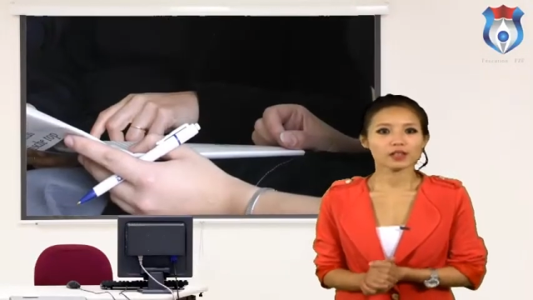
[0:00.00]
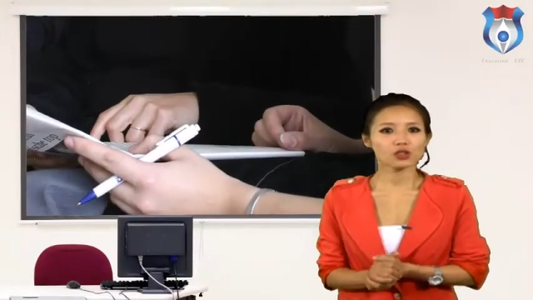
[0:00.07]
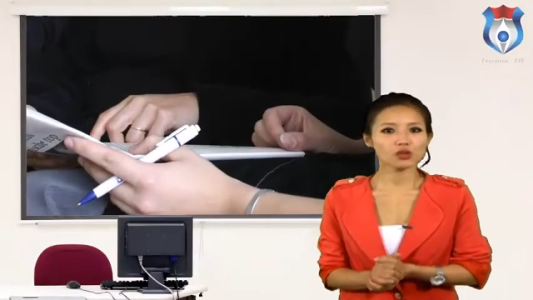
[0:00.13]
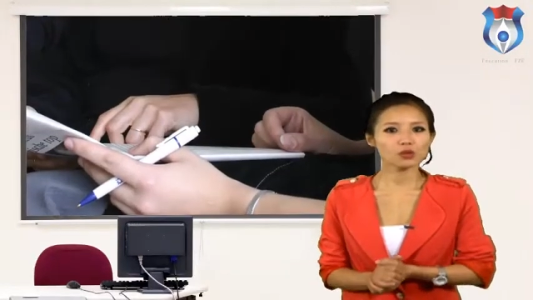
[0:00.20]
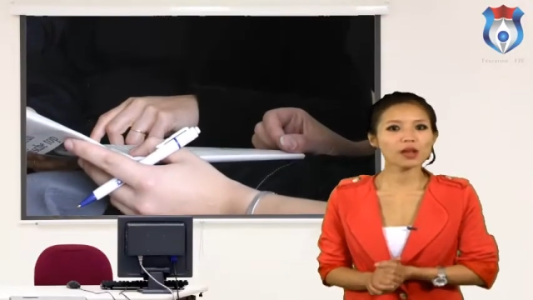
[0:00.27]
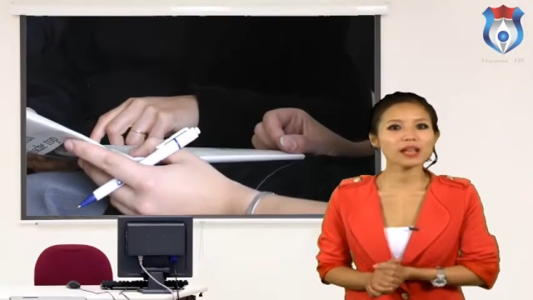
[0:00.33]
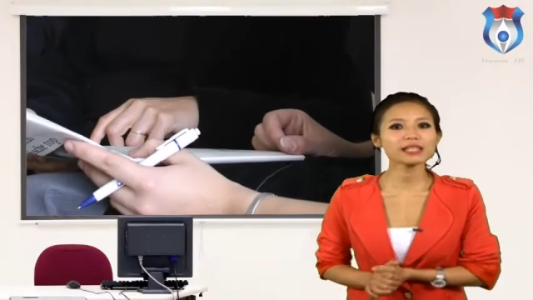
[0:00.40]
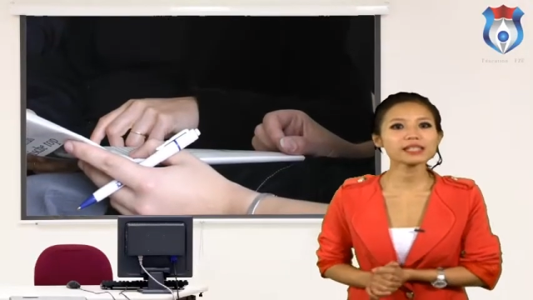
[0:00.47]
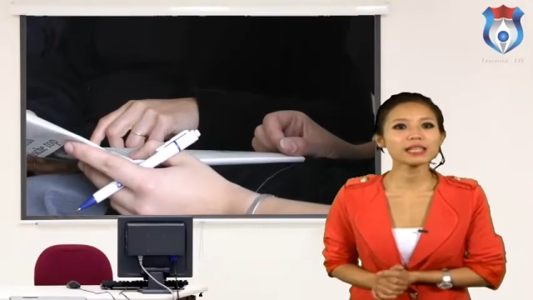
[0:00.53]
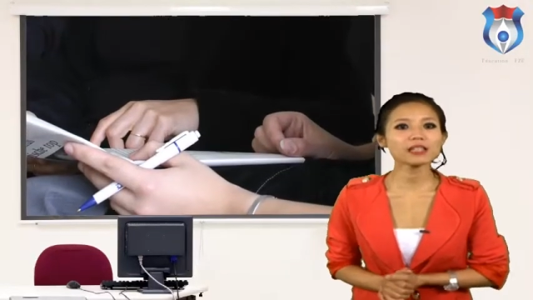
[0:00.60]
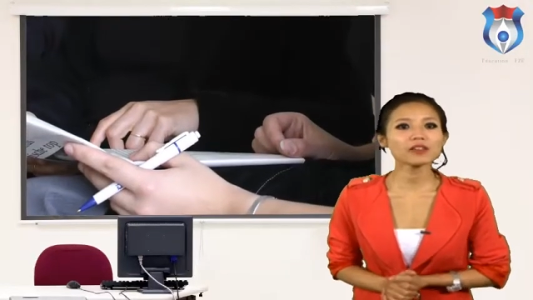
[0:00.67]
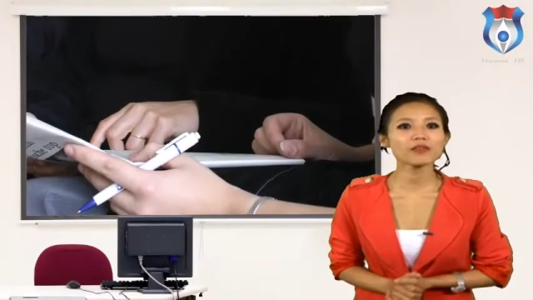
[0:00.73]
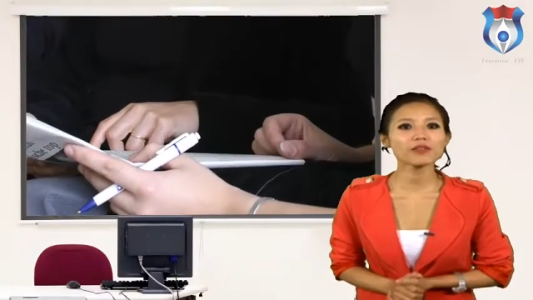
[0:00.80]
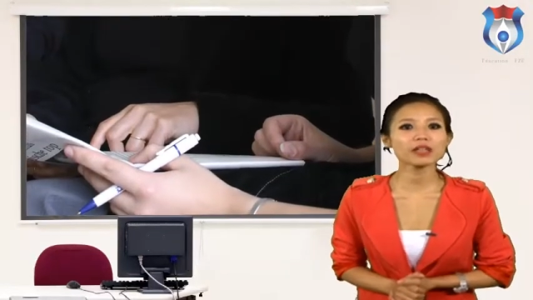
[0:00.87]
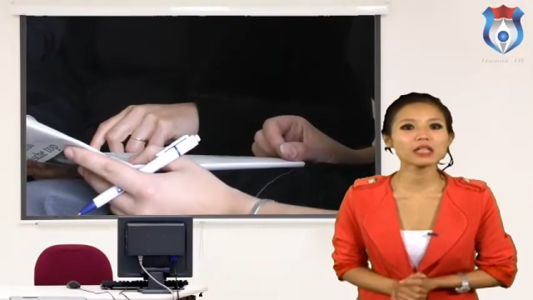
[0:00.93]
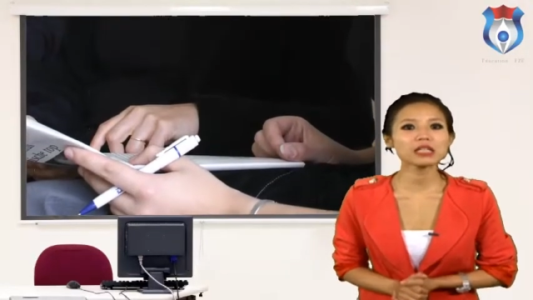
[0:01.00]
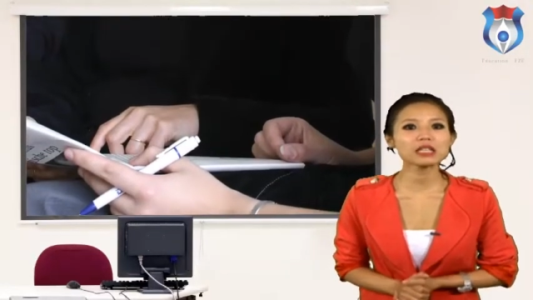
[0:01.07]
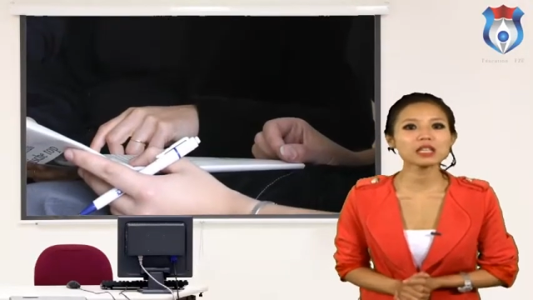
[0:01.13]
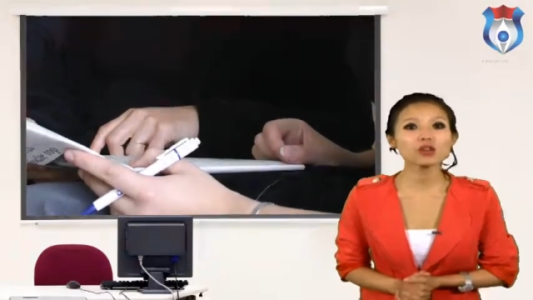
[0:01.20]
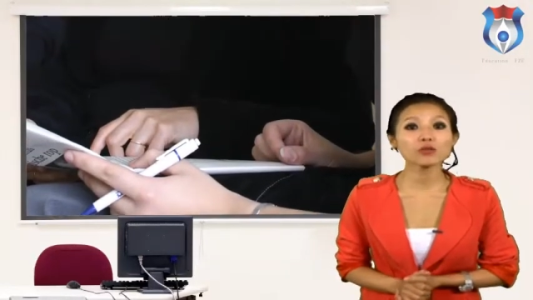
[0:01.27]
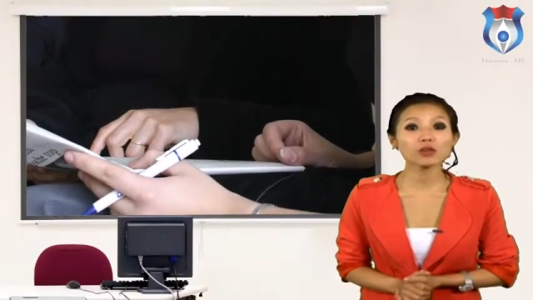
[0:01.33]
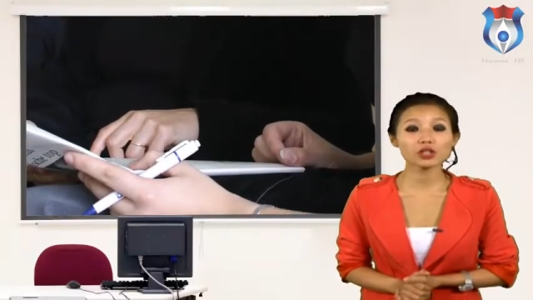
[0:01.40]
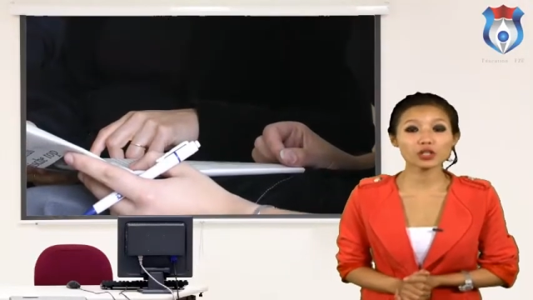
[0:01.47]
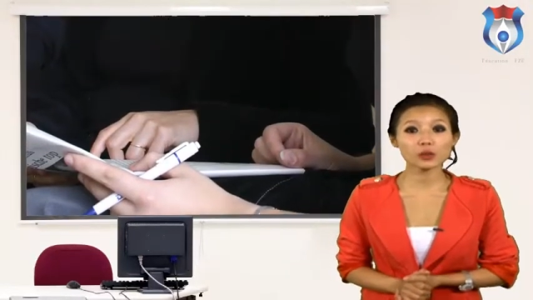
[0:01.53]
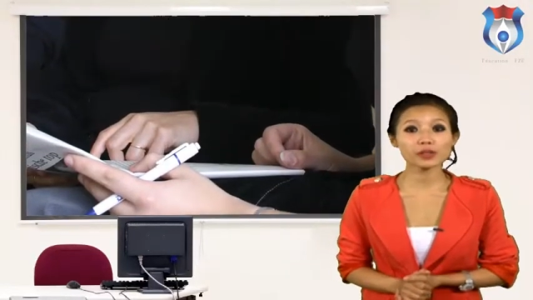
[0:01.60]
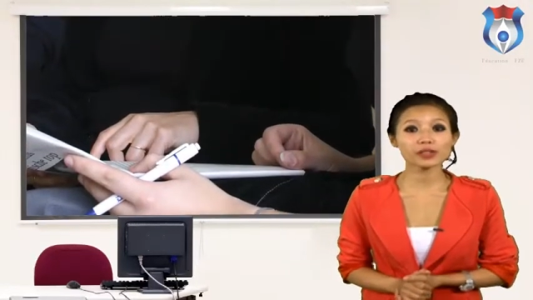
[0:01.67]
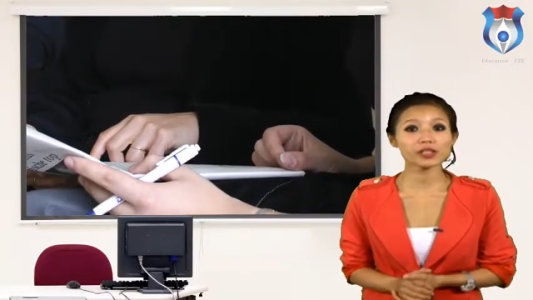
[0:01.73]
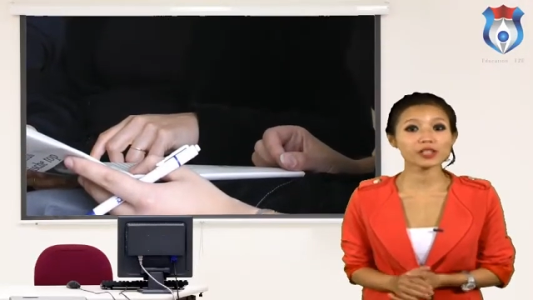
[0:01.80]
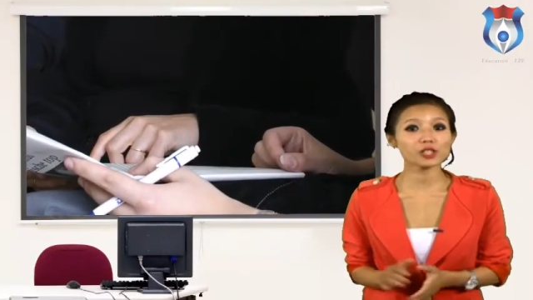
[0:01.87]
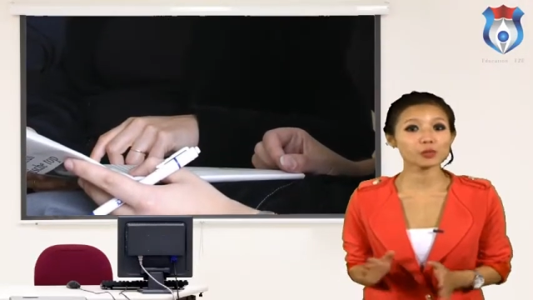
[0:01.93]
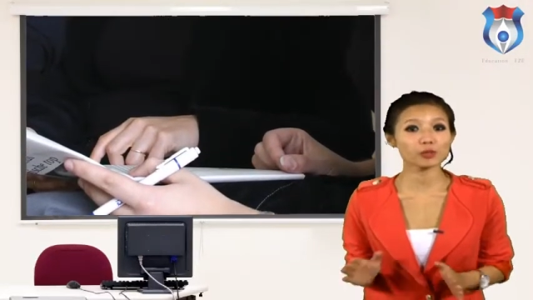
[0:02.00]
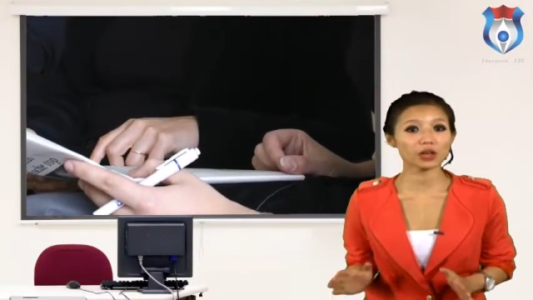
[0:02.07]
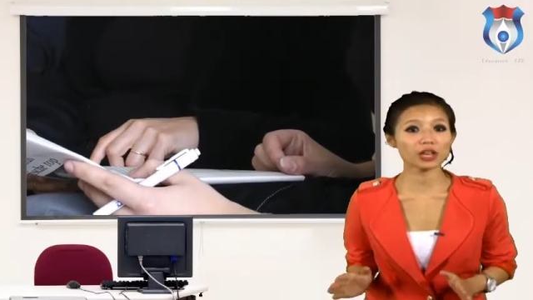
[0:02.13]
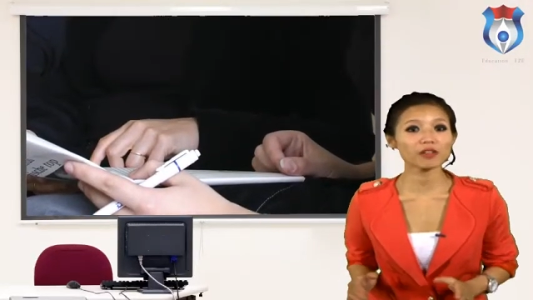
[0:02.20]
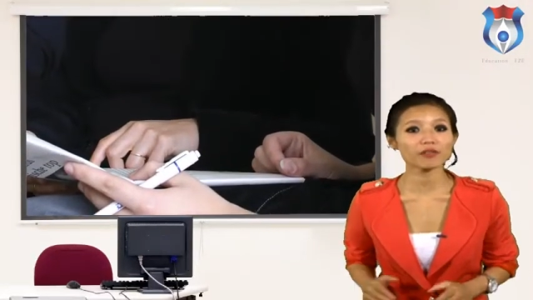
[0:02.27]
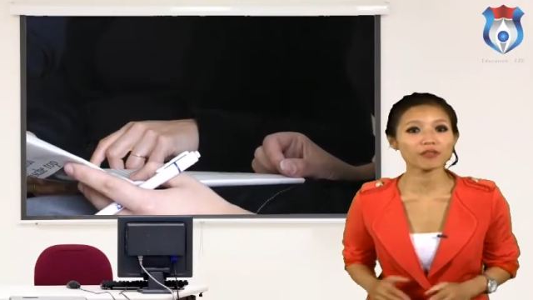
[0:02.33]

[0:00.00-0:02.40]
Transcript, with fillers: Stress significantly reduces brain